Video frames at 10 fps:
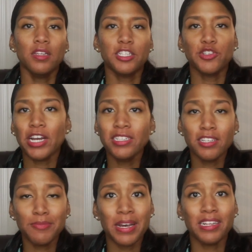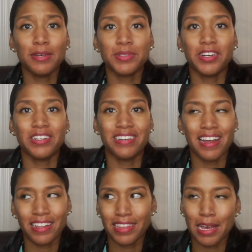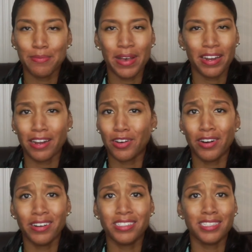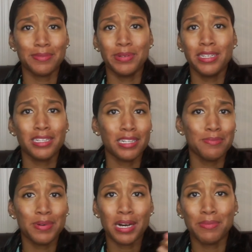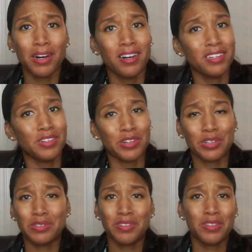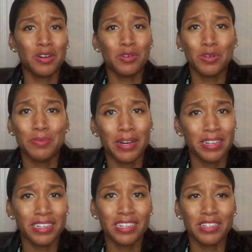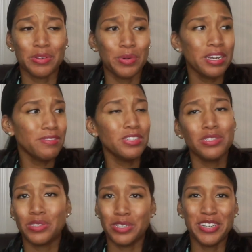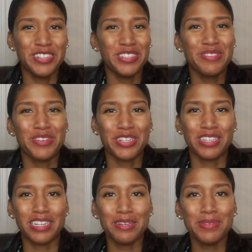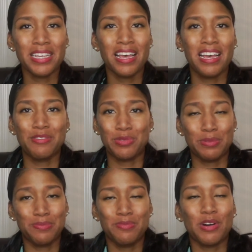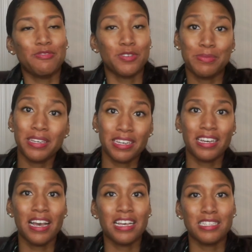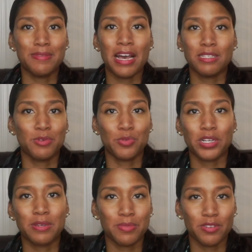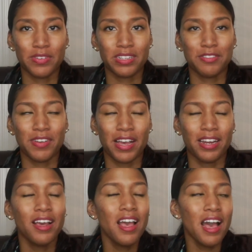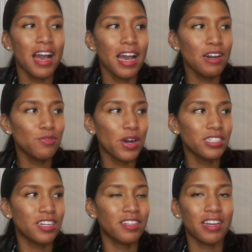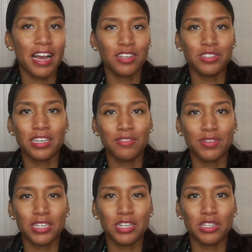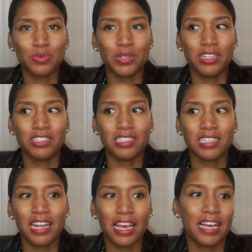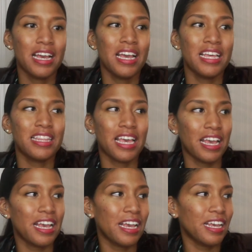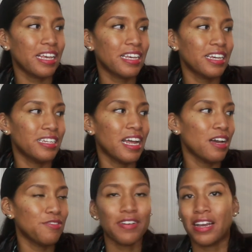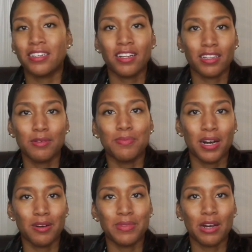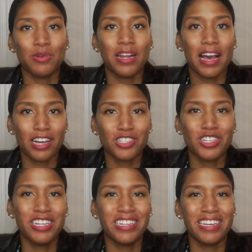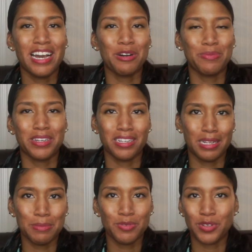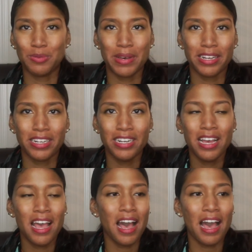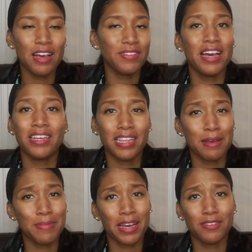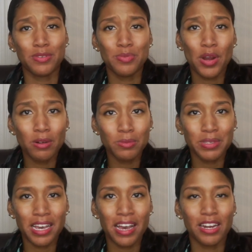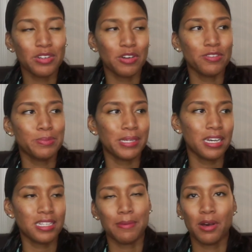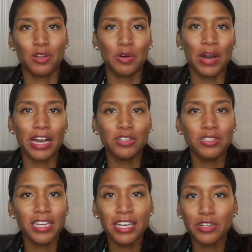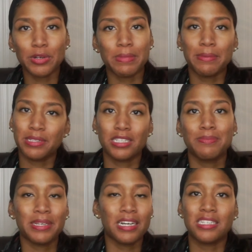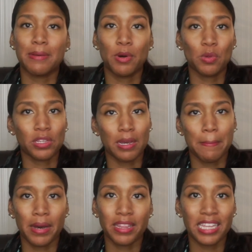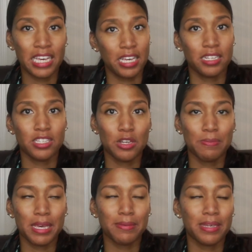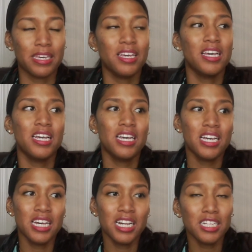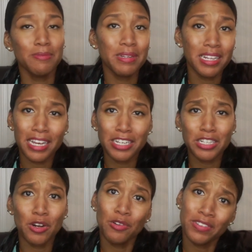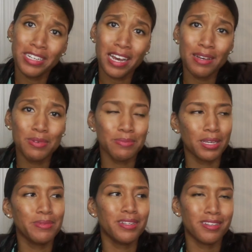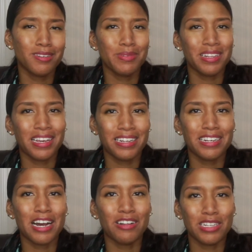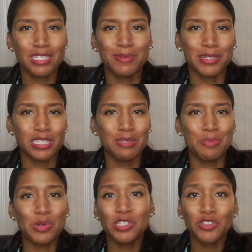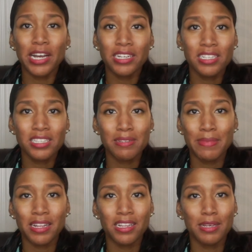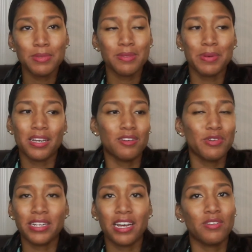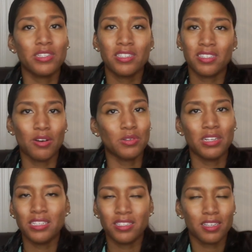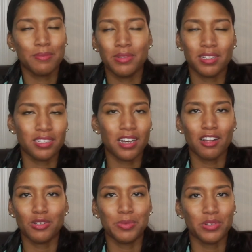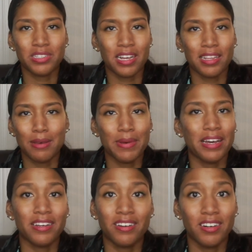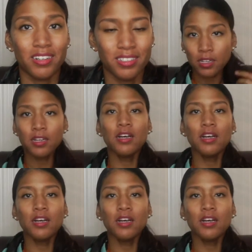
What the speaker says: The dryness of my lips are not that bad at all. Just putting lip balm on or cocoa butter or whatever you use for your lips well, for me, has been working perfectly fine. I have watched other Accutane videos where they're just like they cannot find a lip balm that would actually help their lips feel better. I haven't had that bad of a problem yet. I don't know if it's because I'm on low Accutane or maybe just because I'm only a month in. So maybe a little bit later, hopefully not, but maybe a little bit later I'll experience more dryness in my lips. But right now it's completely tolerable. It's not that bad at all.